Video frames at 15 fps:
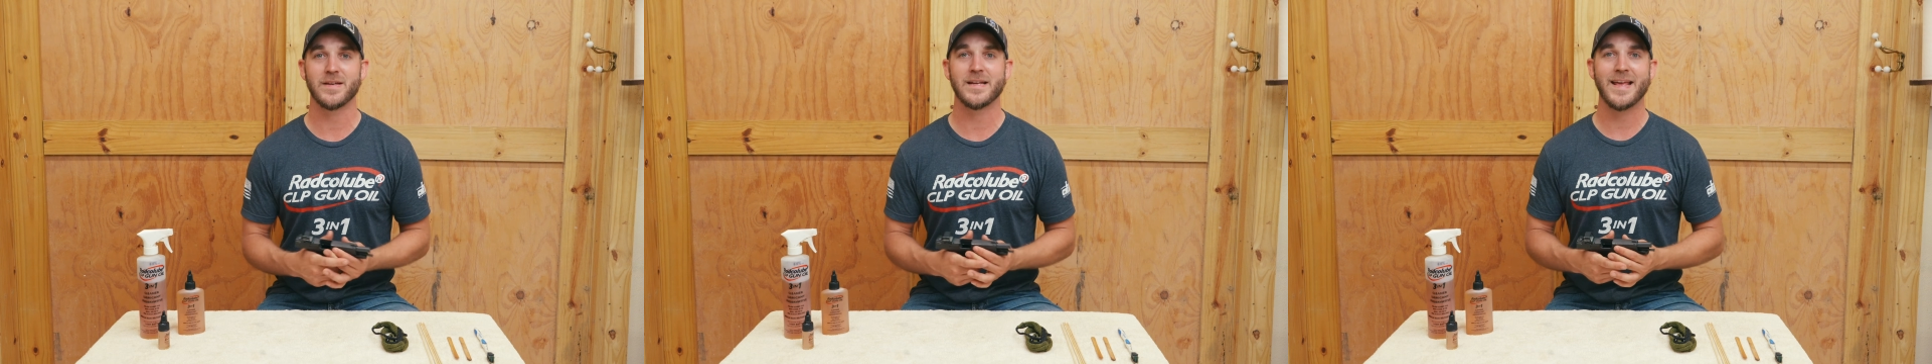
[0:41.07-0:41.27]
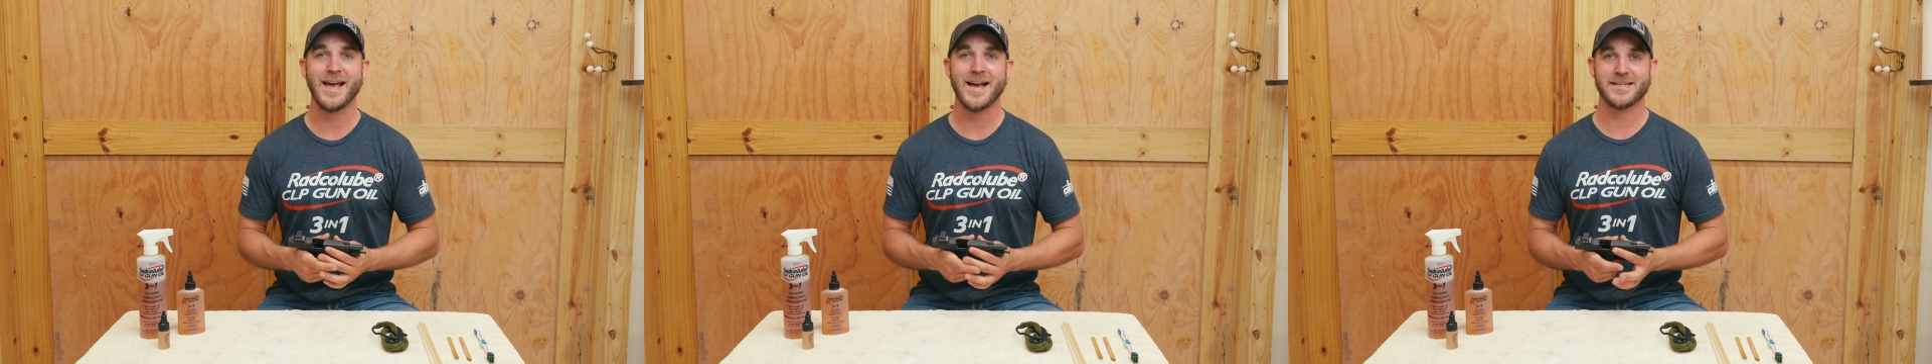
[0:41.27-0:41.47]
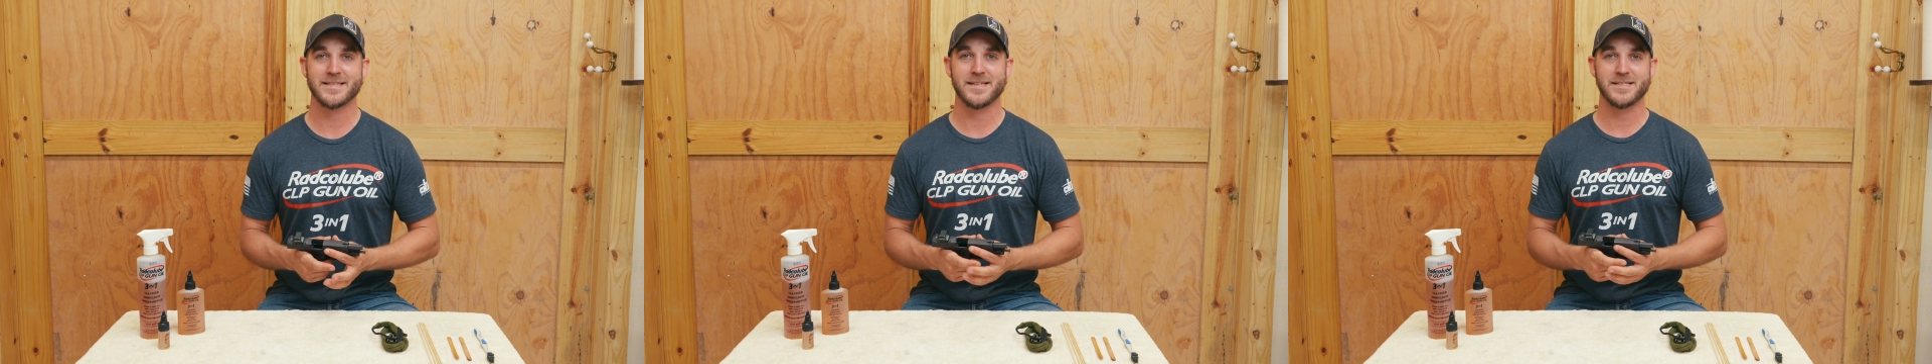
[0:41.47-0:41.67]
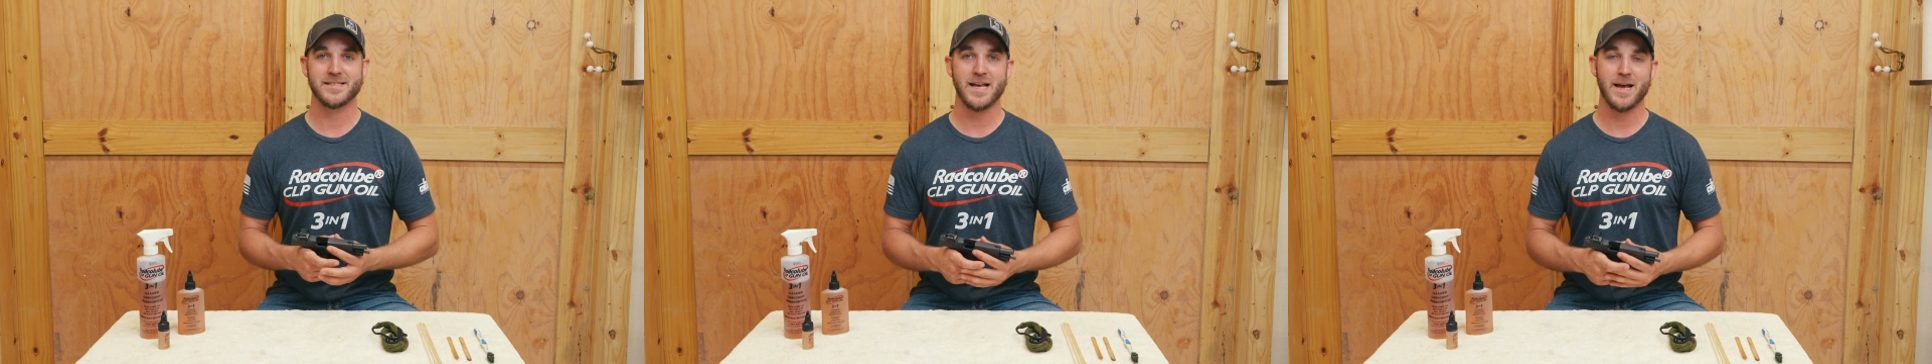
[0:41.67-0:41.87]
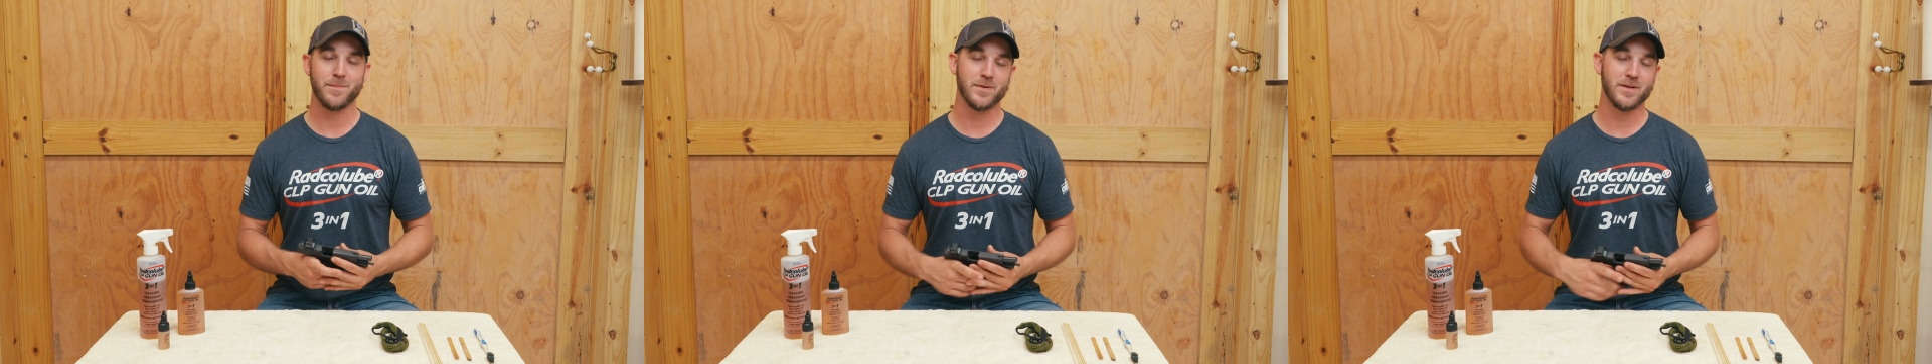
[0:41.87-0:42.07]
any accidents
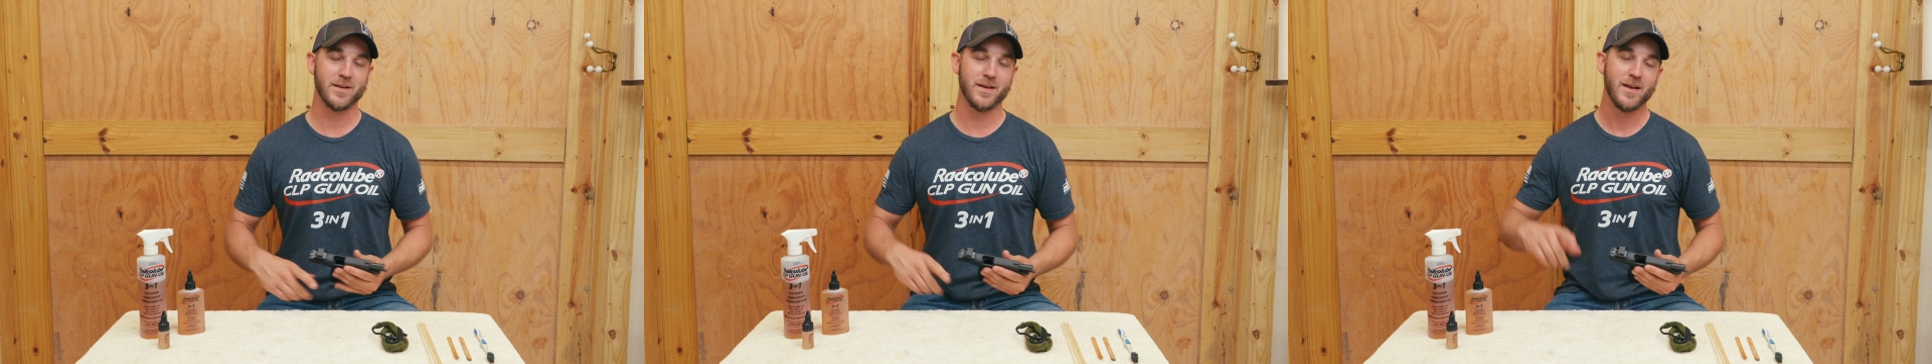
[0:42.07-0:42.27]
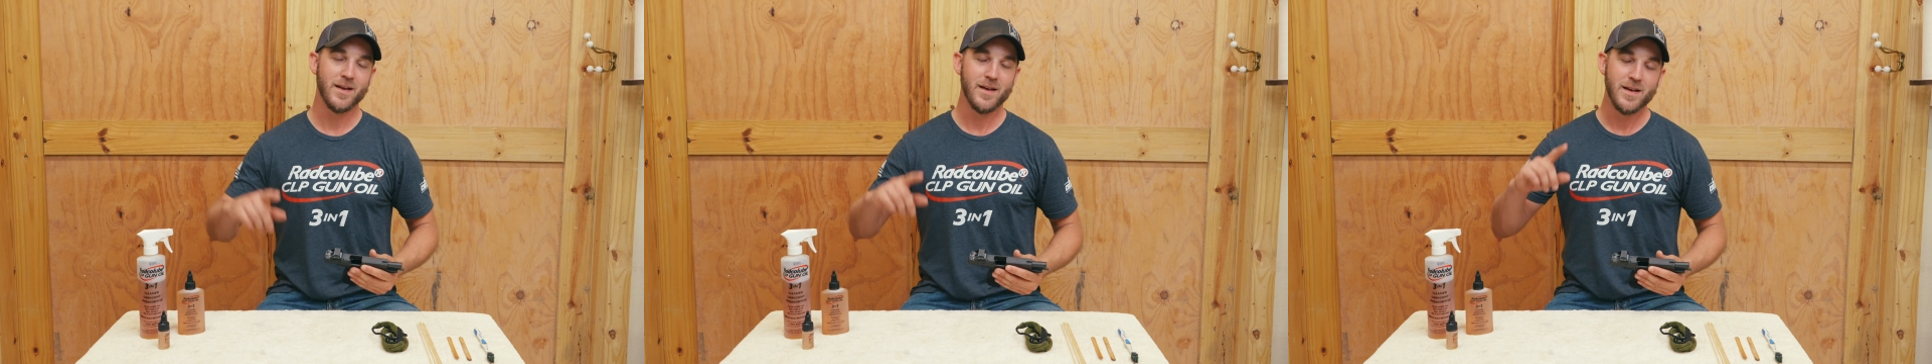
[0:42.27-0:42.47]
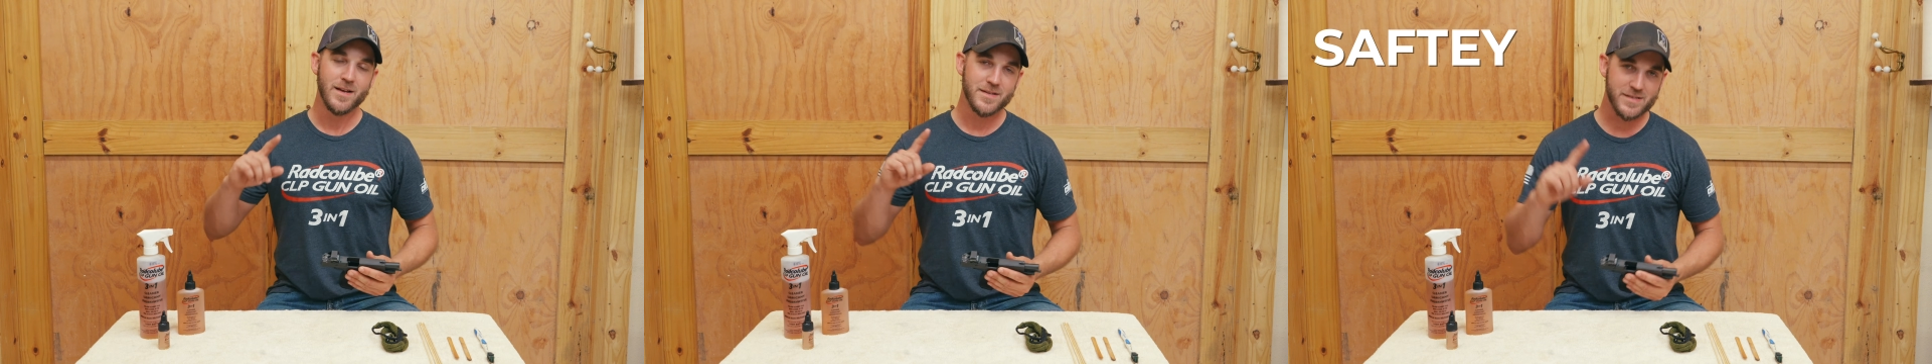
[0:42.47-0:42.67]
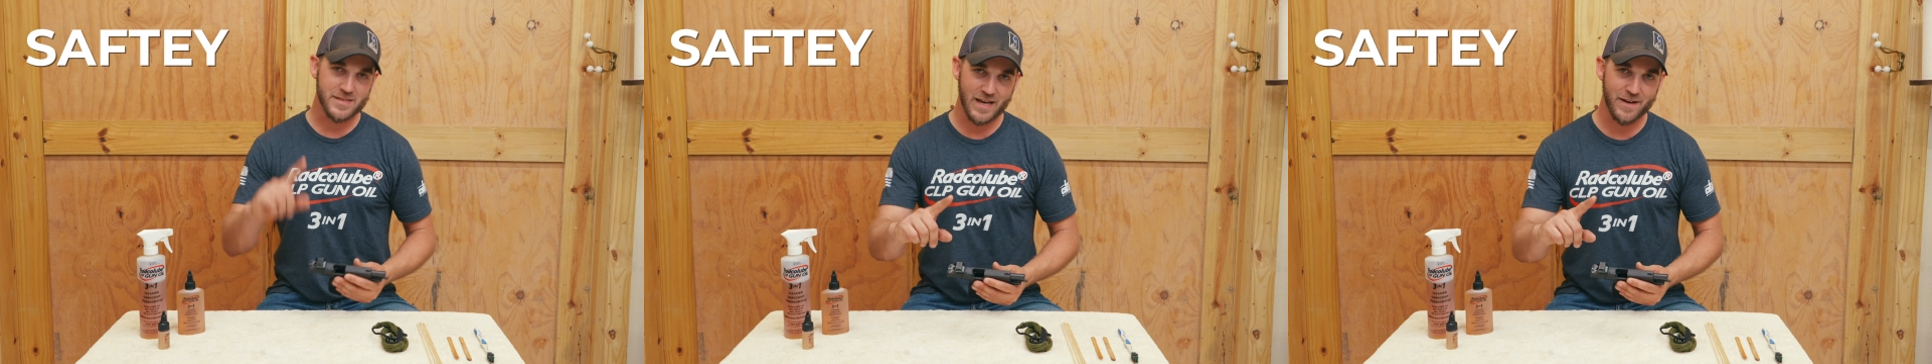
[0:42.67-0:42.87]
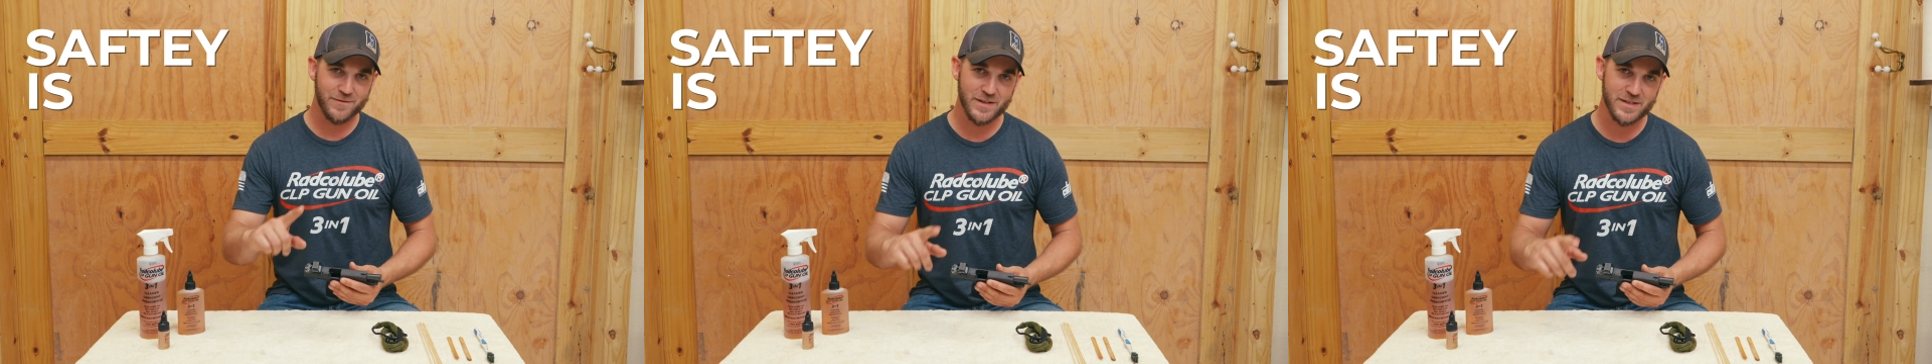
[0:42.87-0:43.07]
happening.
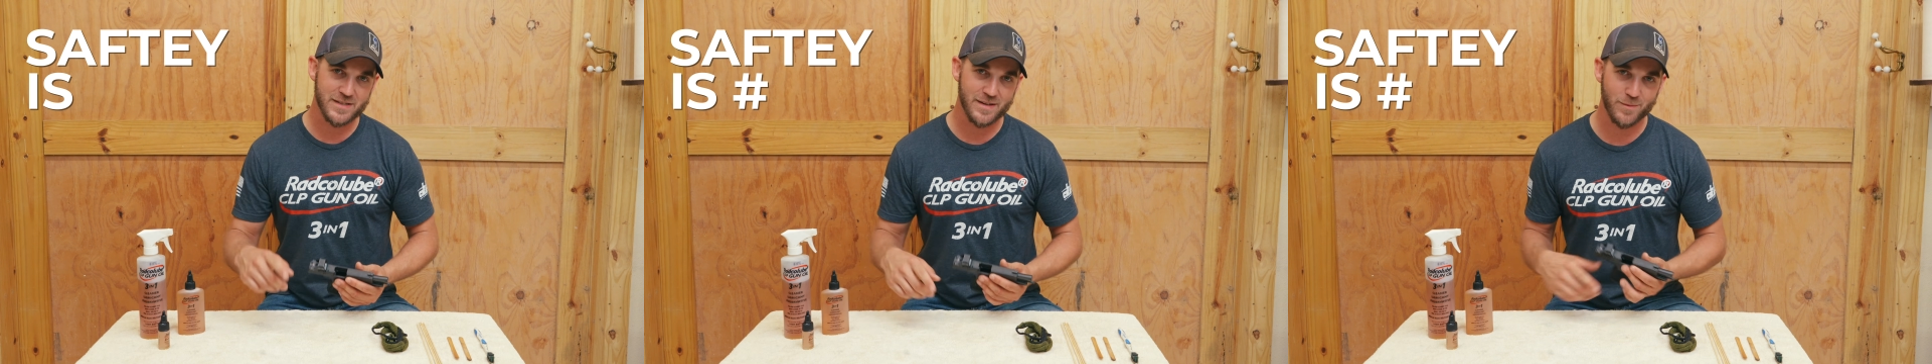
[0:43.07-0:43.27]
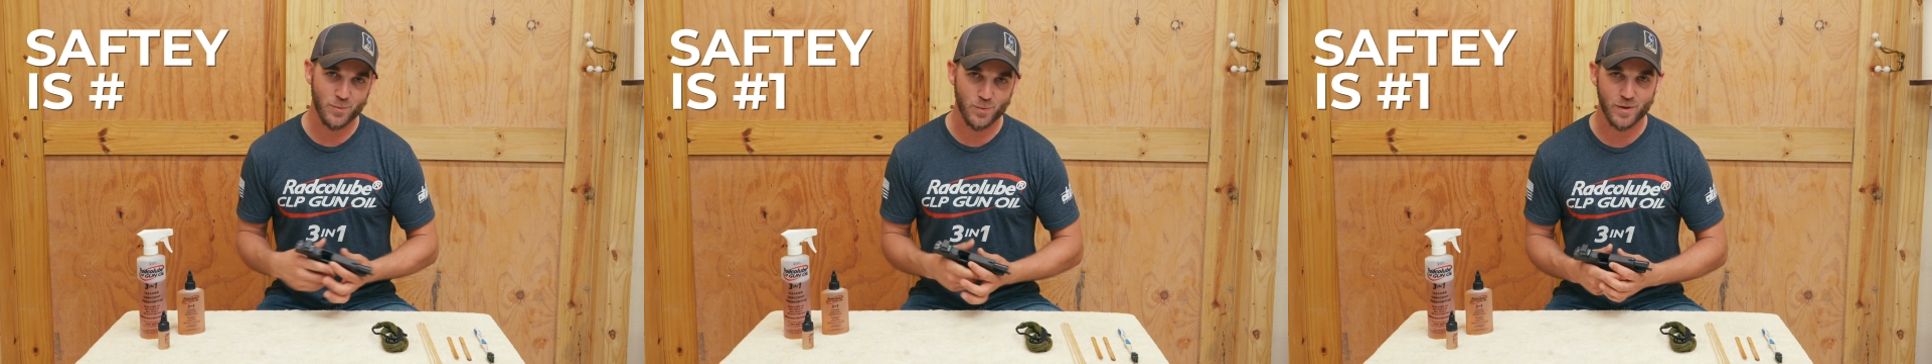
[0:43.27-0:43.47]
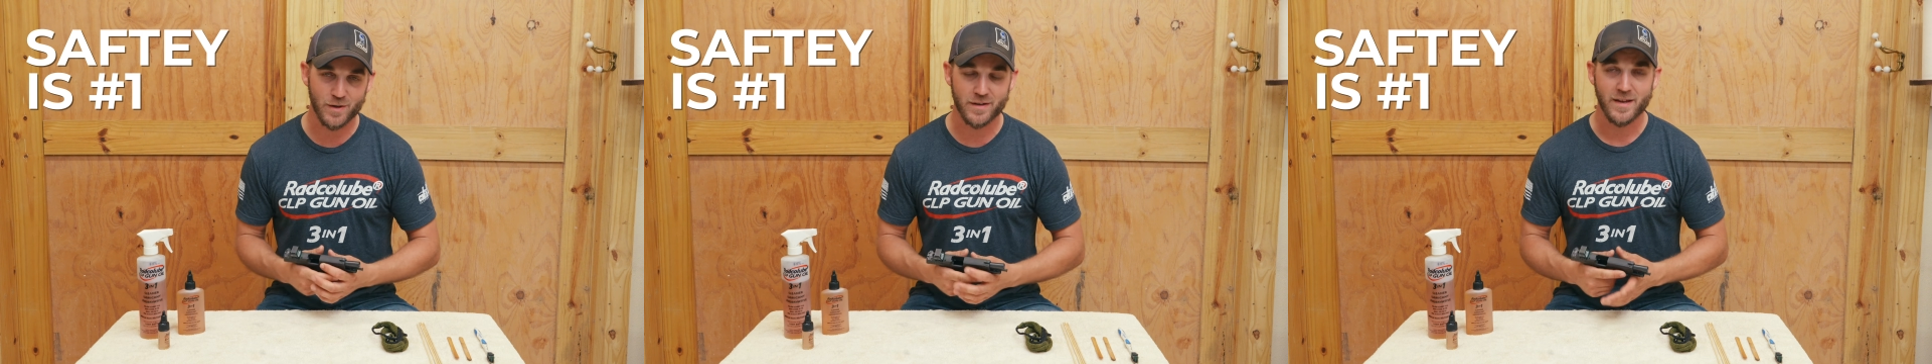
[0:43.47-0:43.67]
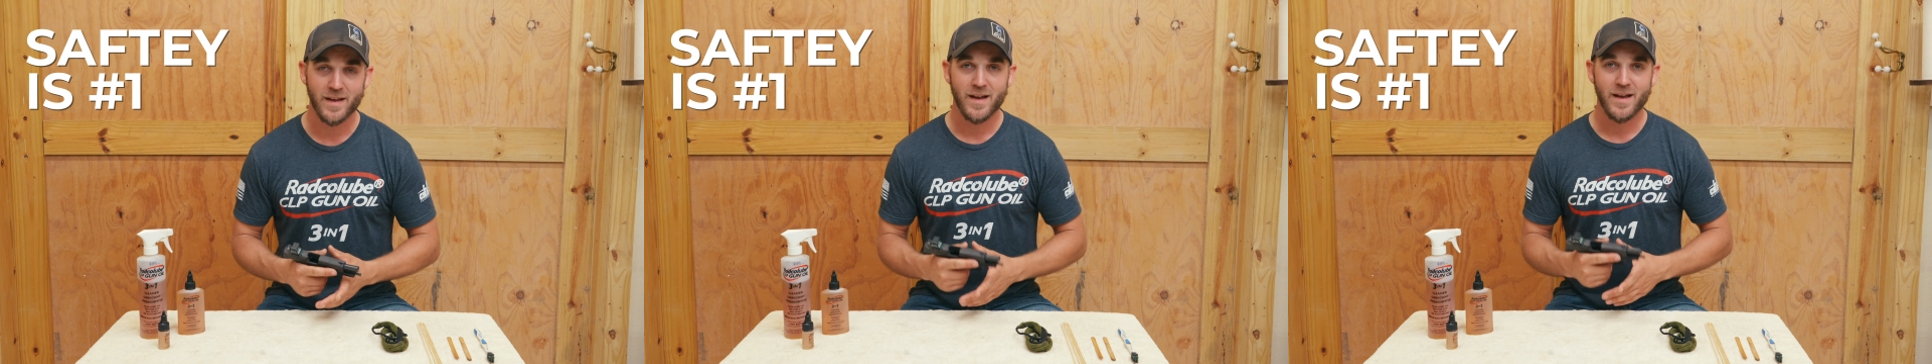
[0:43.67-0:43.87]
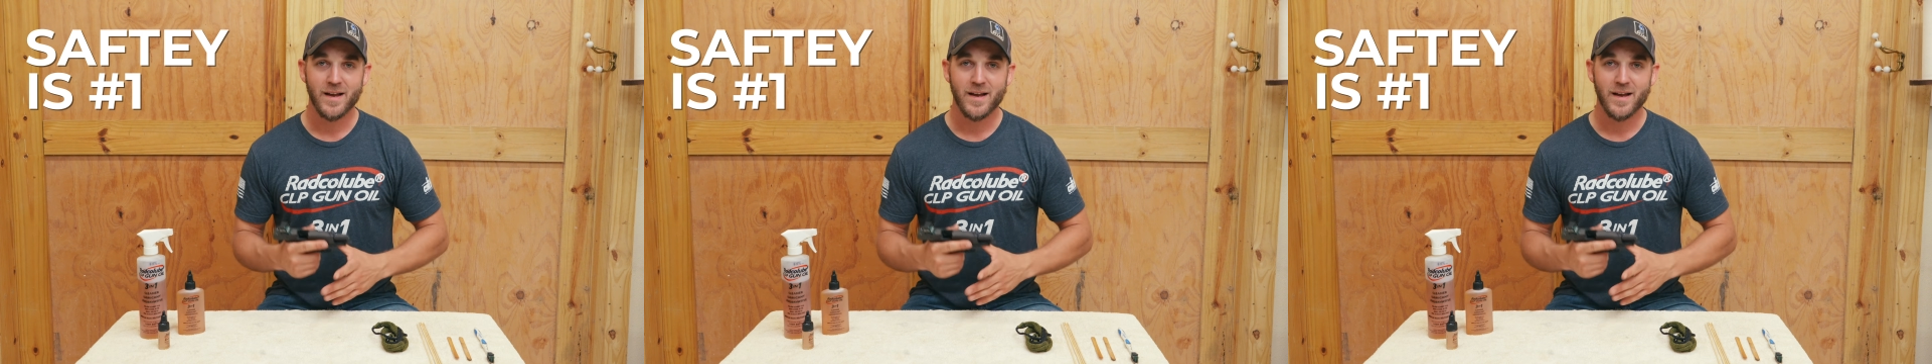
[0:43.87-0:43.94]
Safety is number one.